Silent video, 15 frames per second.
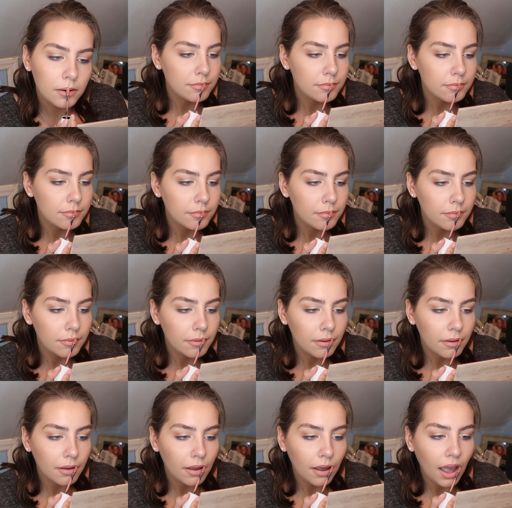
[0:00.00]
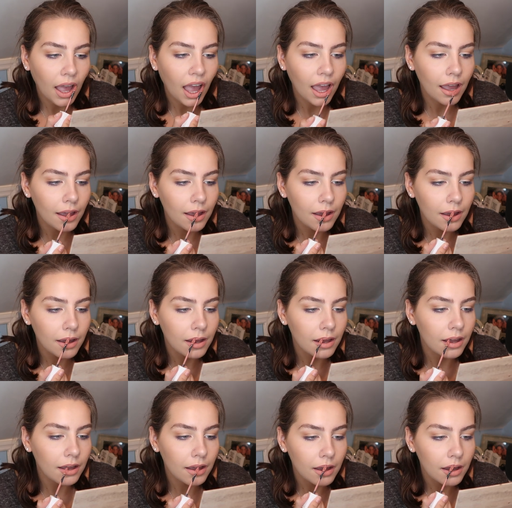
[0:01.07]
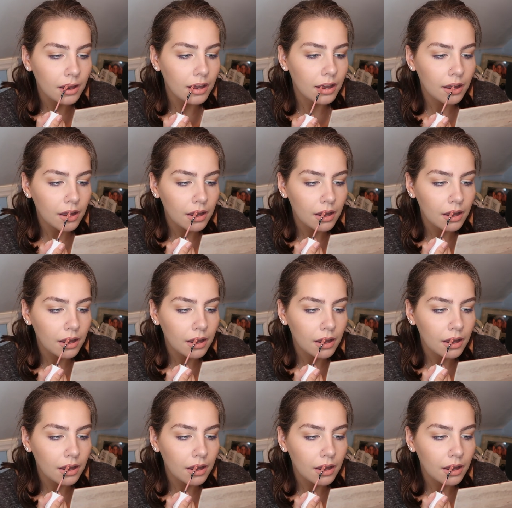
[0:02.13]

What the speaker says: (no one is talking)